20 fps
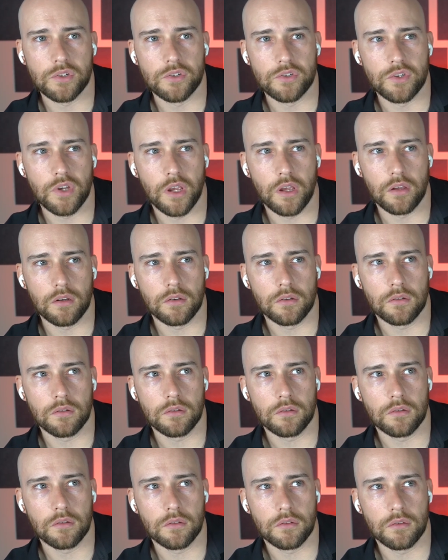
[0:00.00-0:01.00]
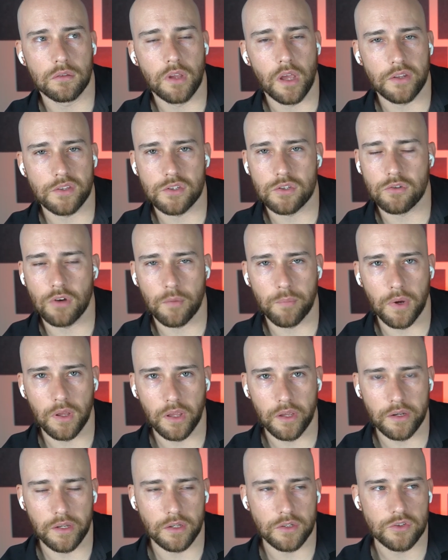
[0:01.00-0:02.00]
jet got struck by
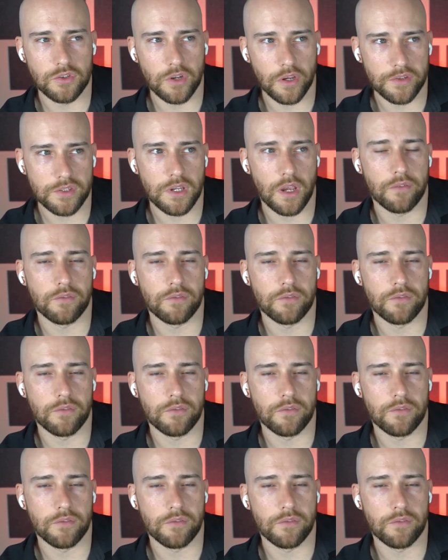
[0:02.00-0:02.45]
lightning just